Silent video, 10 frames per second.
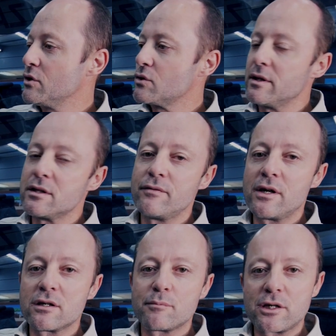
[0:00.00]
enjoyed this
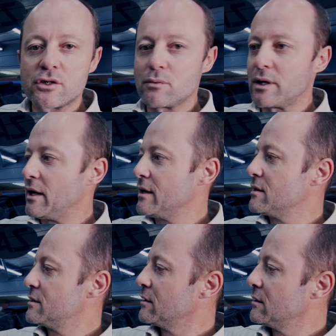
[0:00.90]
video as much as what I
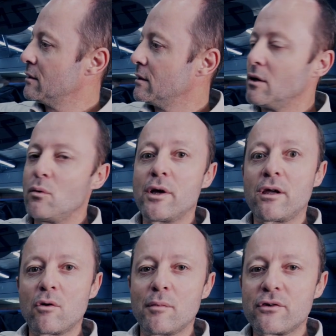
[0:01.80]
did
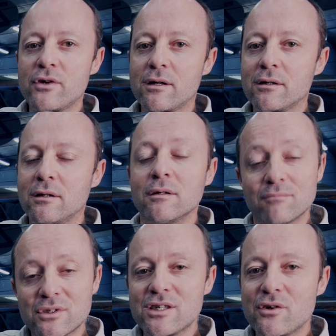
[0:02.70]
working on my truck.
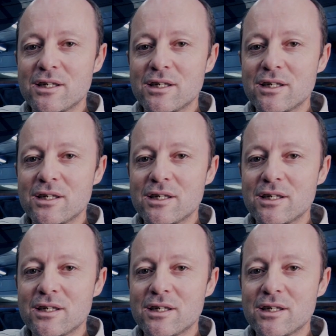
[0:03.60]
See you